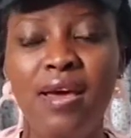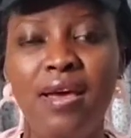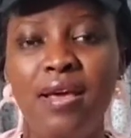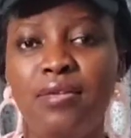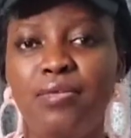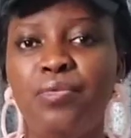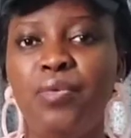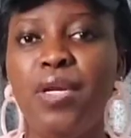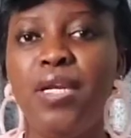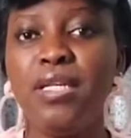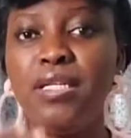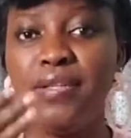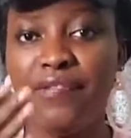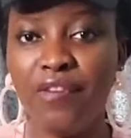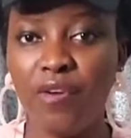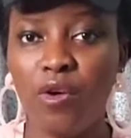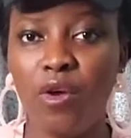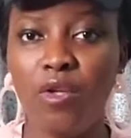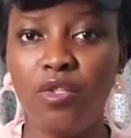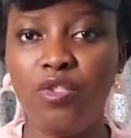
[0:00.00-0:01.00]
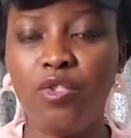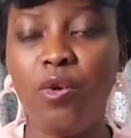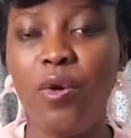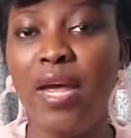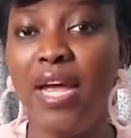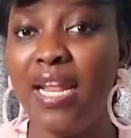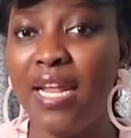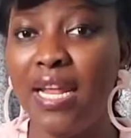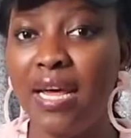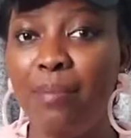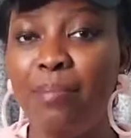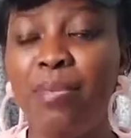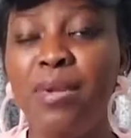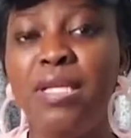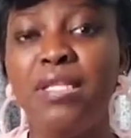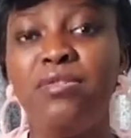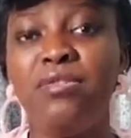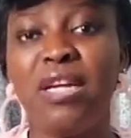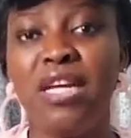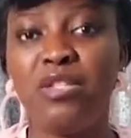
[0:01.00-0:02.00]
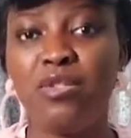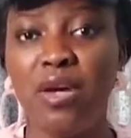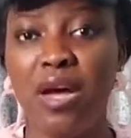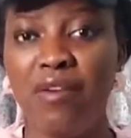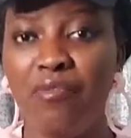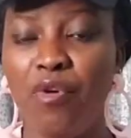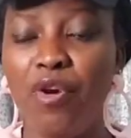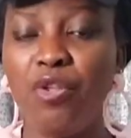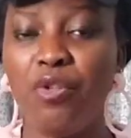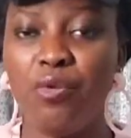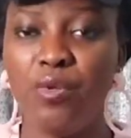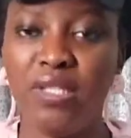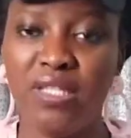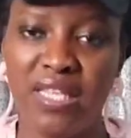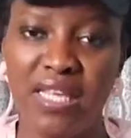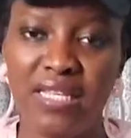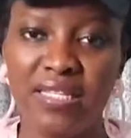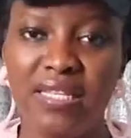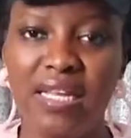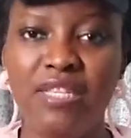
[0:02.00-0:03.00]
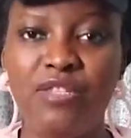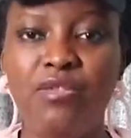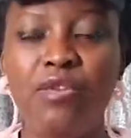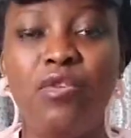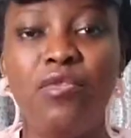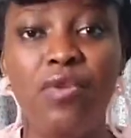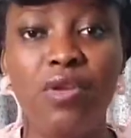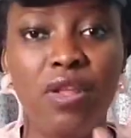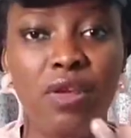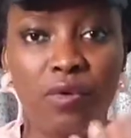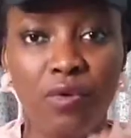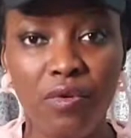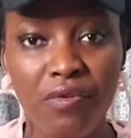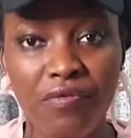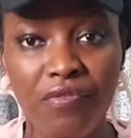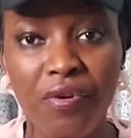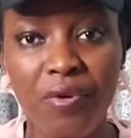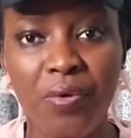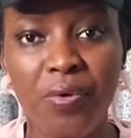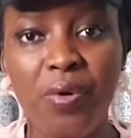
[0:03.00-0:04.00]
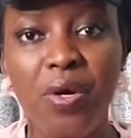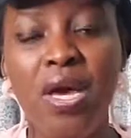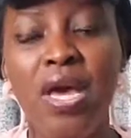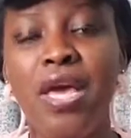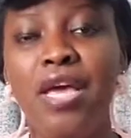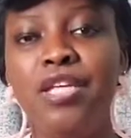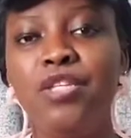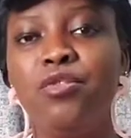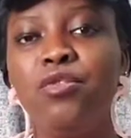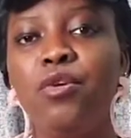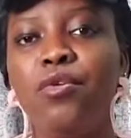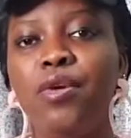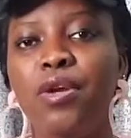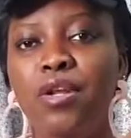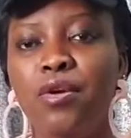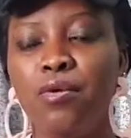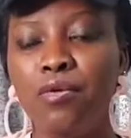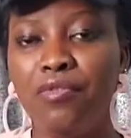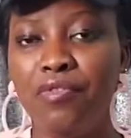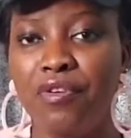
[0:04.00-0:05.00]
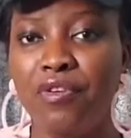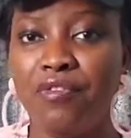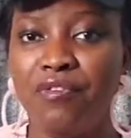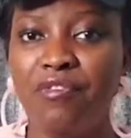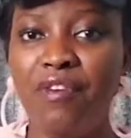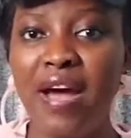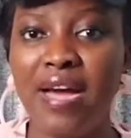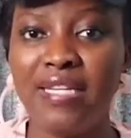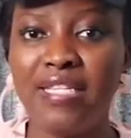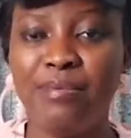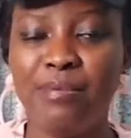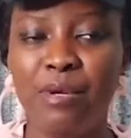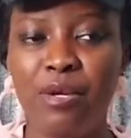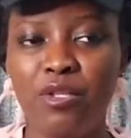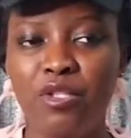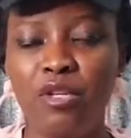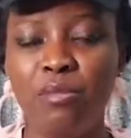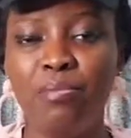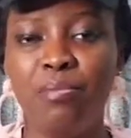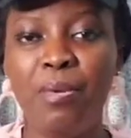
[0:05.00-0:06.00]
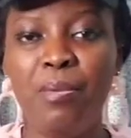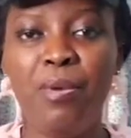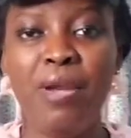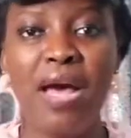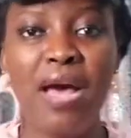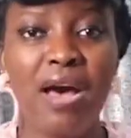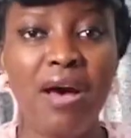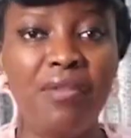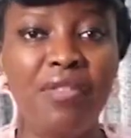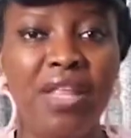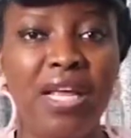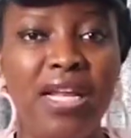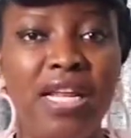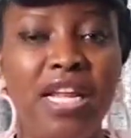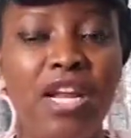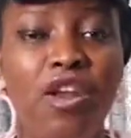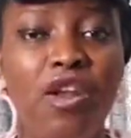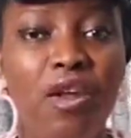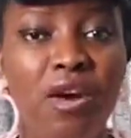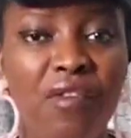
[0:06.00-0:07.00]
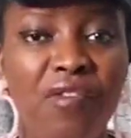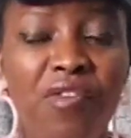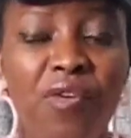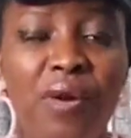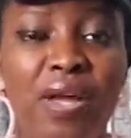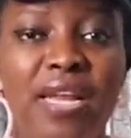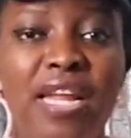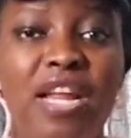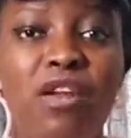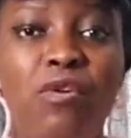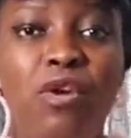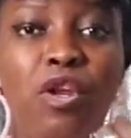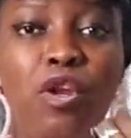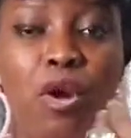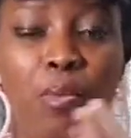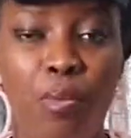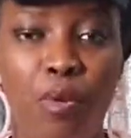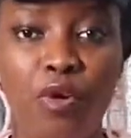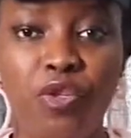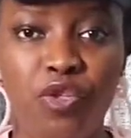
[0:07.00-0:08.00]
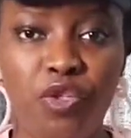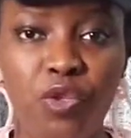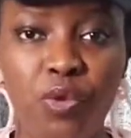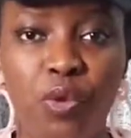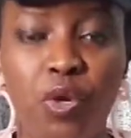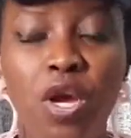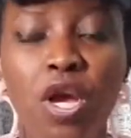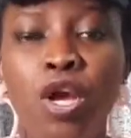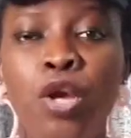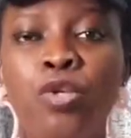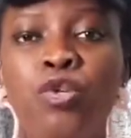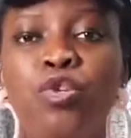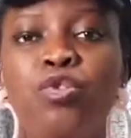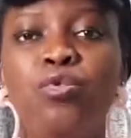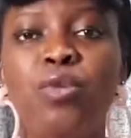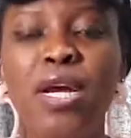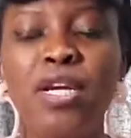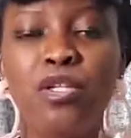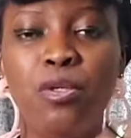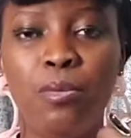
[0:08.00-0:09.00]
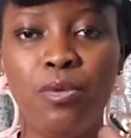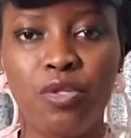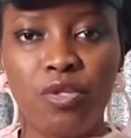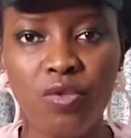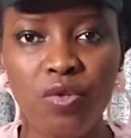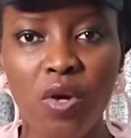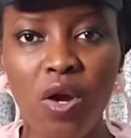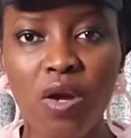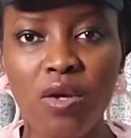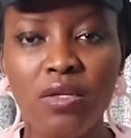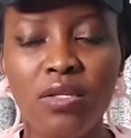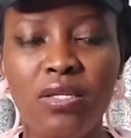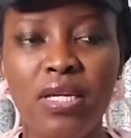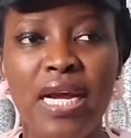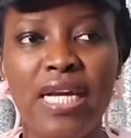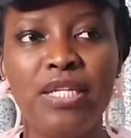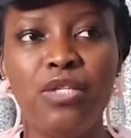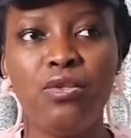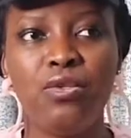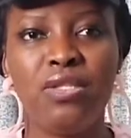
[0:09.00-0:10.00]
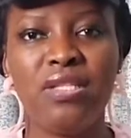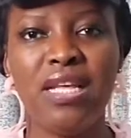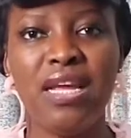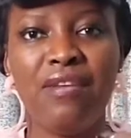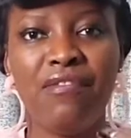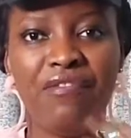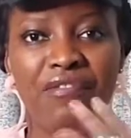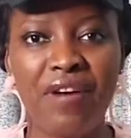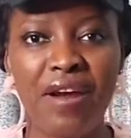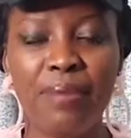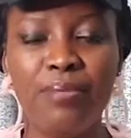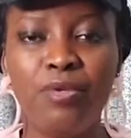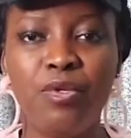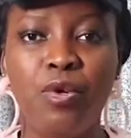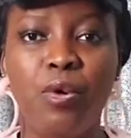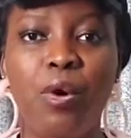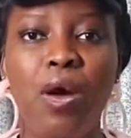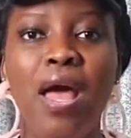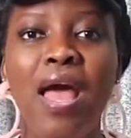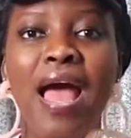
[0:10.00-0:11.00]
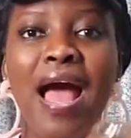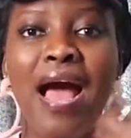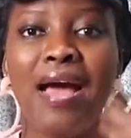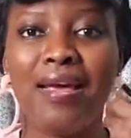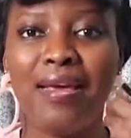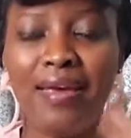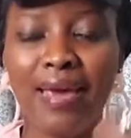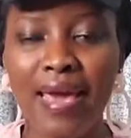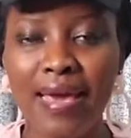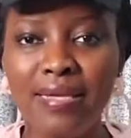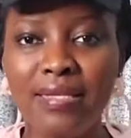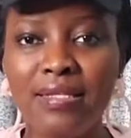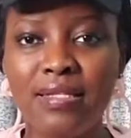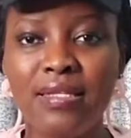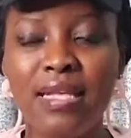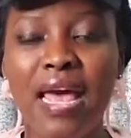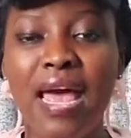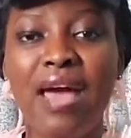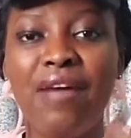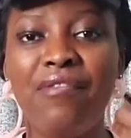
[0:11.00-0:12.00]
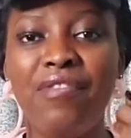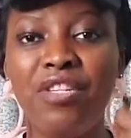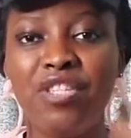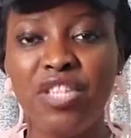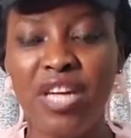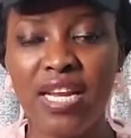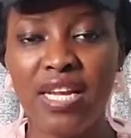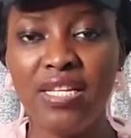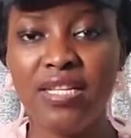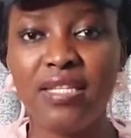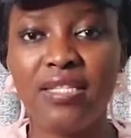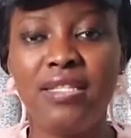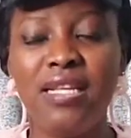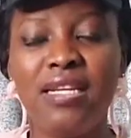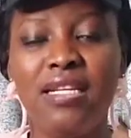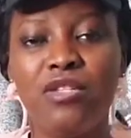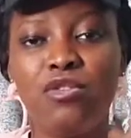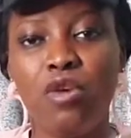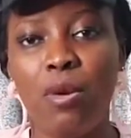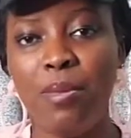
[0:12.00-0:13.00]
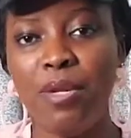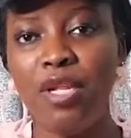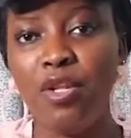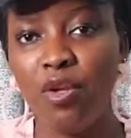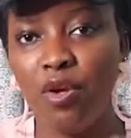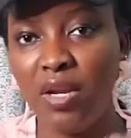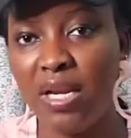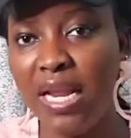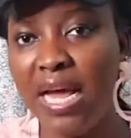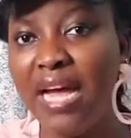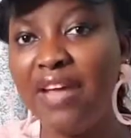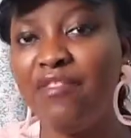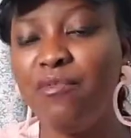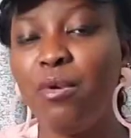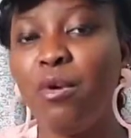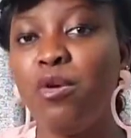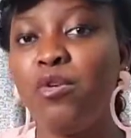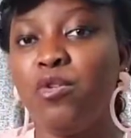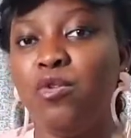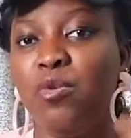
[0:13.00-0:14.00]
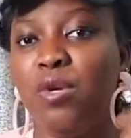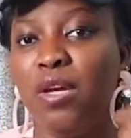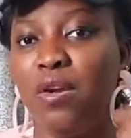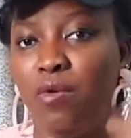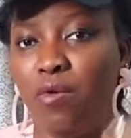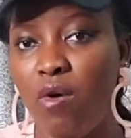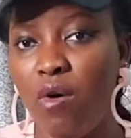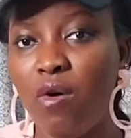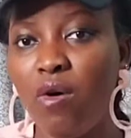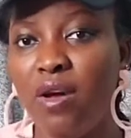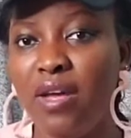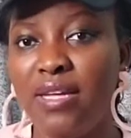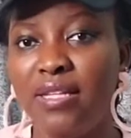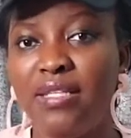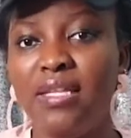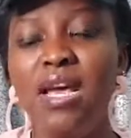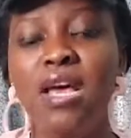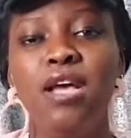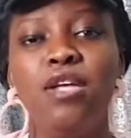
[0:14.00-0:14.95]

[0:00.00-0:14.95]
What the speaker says: It's really difficult. So Ella, please try to avoid those things. It's not really good for you. It's not really good for your fans, because some people are out there, they love you and they're looking upon you. So try to be strong. Try to stand firm to against every challenges that is coming in your life, because you can conquer it.